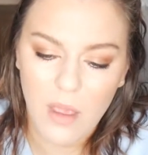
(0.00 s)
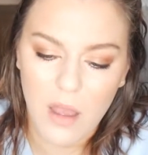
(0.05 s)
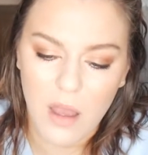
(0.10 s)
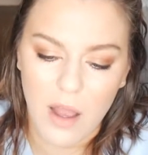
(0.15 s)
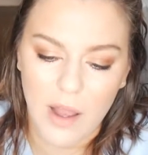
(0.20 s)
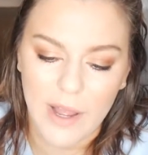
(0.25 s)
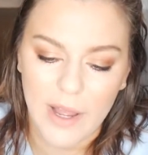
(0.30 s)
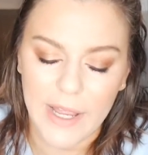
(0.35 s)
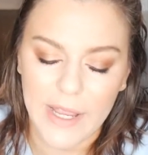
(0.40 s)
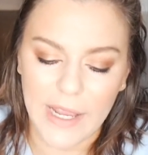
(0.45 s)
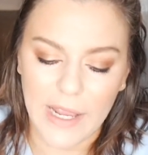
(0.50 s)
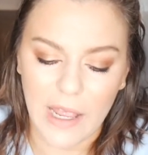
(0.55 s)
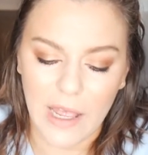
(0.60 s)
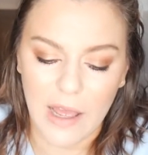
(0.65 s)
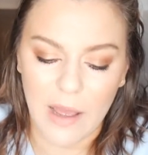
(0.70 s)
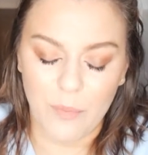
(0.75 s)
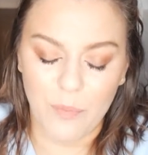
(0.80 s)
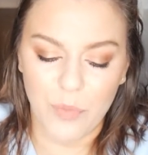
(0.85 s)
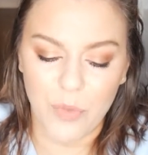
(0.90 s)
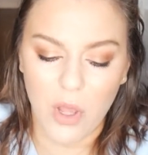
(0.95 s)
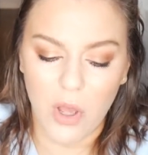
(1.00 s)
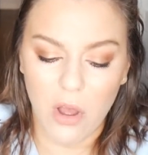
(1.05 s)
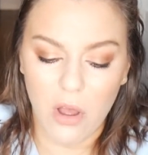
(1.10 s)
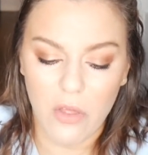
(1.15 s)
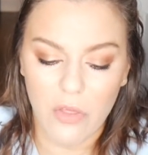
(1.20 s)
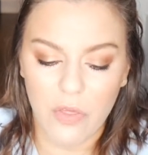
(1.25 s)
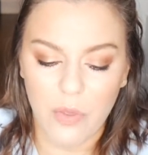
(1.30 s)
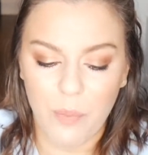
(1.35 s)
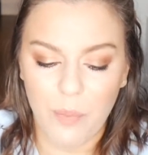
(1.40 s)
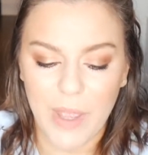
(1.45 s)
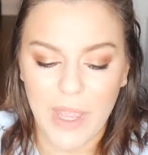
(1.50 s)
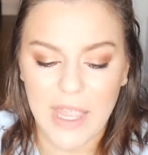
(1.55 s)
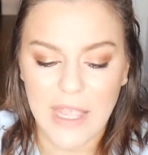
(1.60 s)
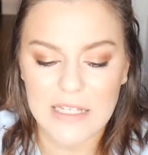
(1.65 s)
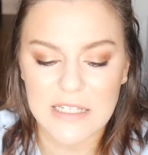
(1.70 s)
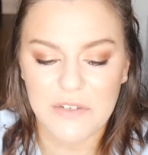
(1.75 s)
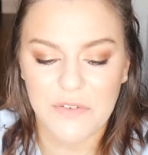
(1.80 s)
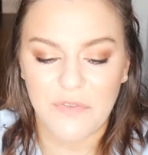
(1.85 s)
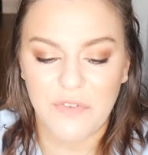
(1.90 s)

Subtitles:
I am not the biggest